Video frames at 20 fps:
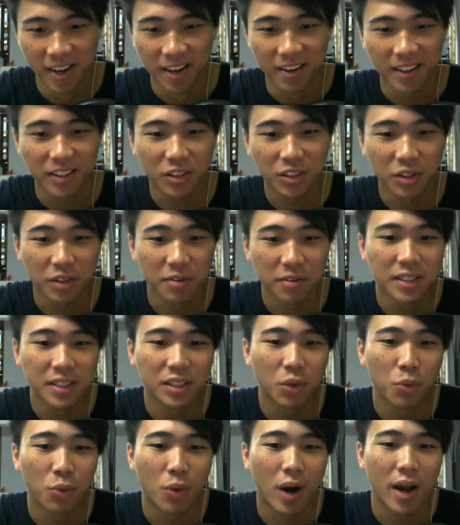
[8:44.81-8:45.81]
Right, so the
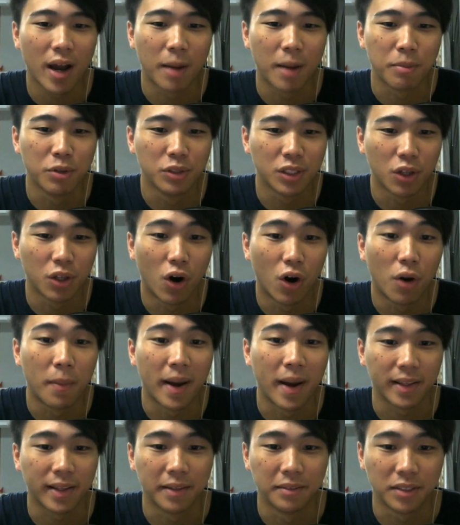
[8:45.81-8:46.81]
reason why I'm using all
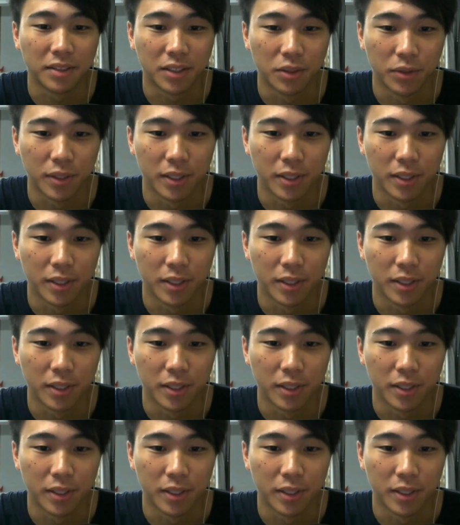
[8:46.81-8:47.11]
my active skill